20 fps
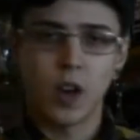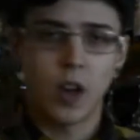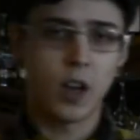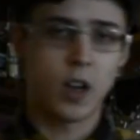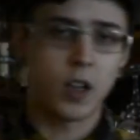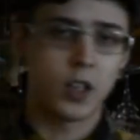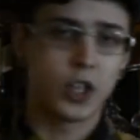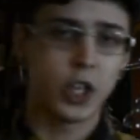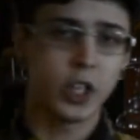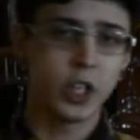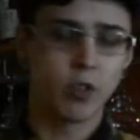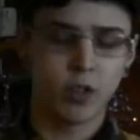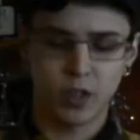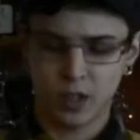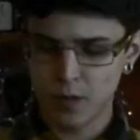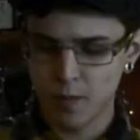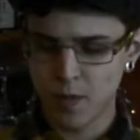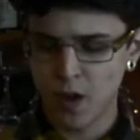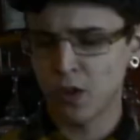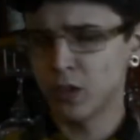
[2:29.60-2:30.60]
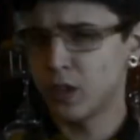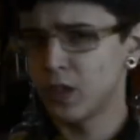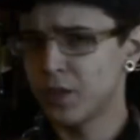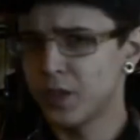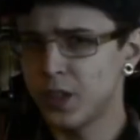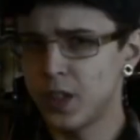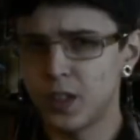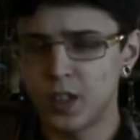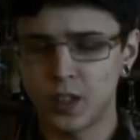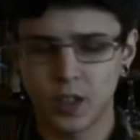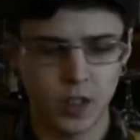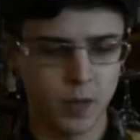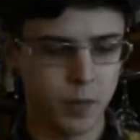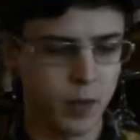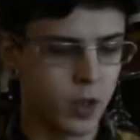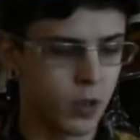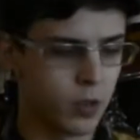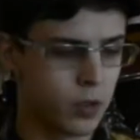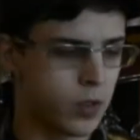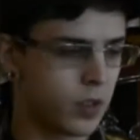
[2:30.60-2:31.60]
a generous amount of 60
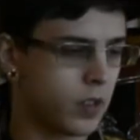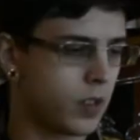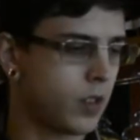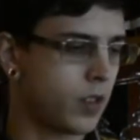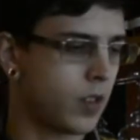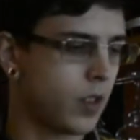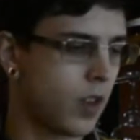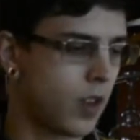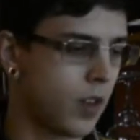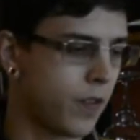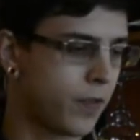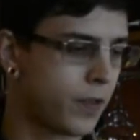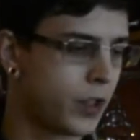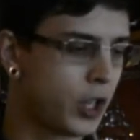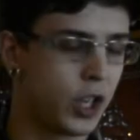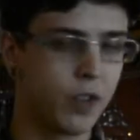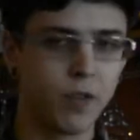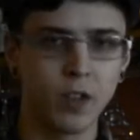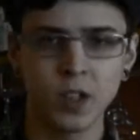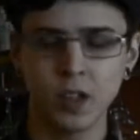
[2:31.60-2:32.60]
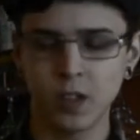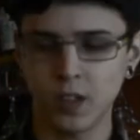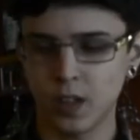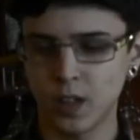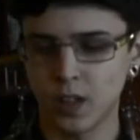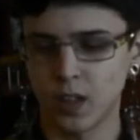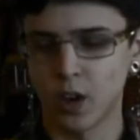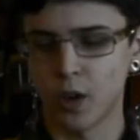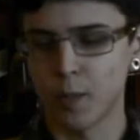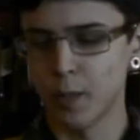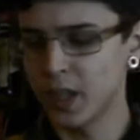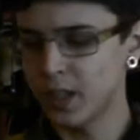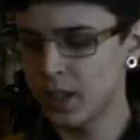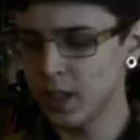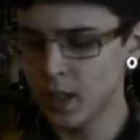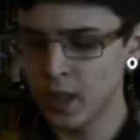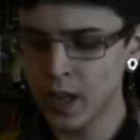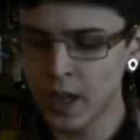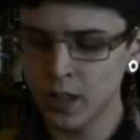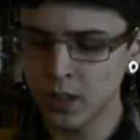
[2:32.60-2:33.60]
ml of Chivas in our
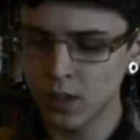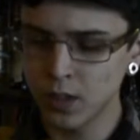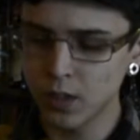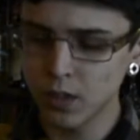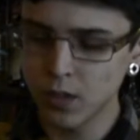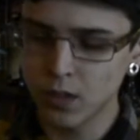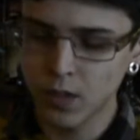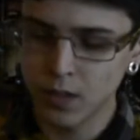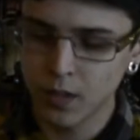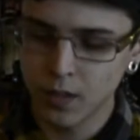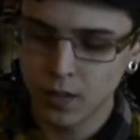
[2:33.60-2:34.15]
mixing glass.